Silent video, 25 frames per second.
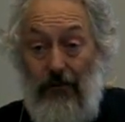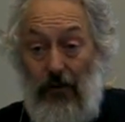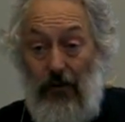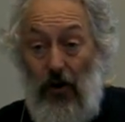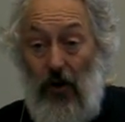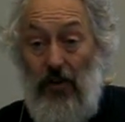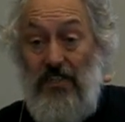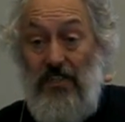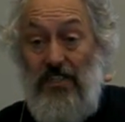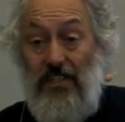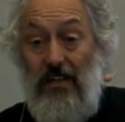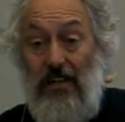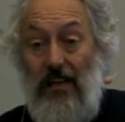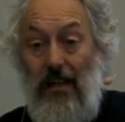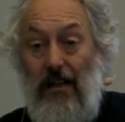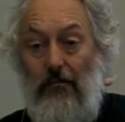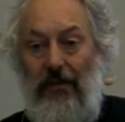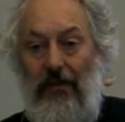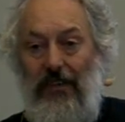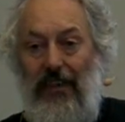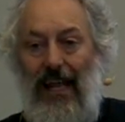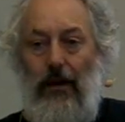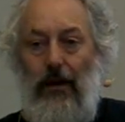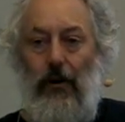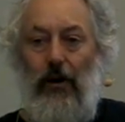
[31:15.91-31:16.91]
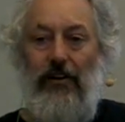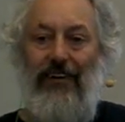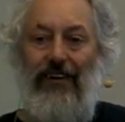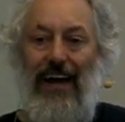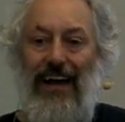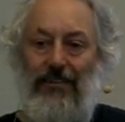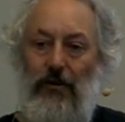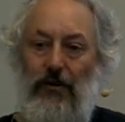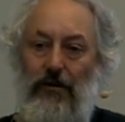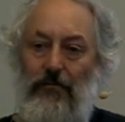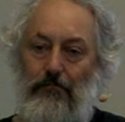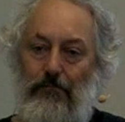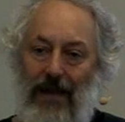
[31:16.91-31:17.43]
font, but then I would have had
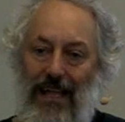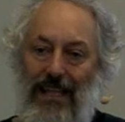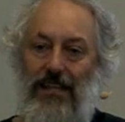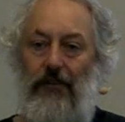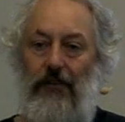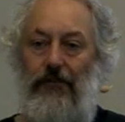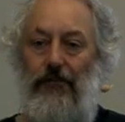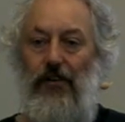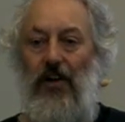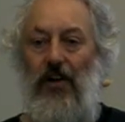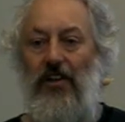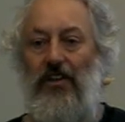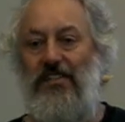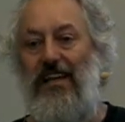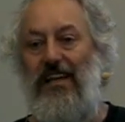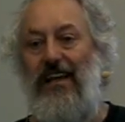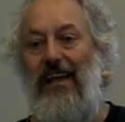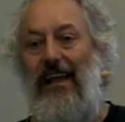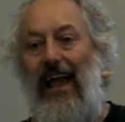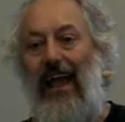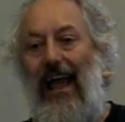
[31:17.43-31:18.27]
to embed the font,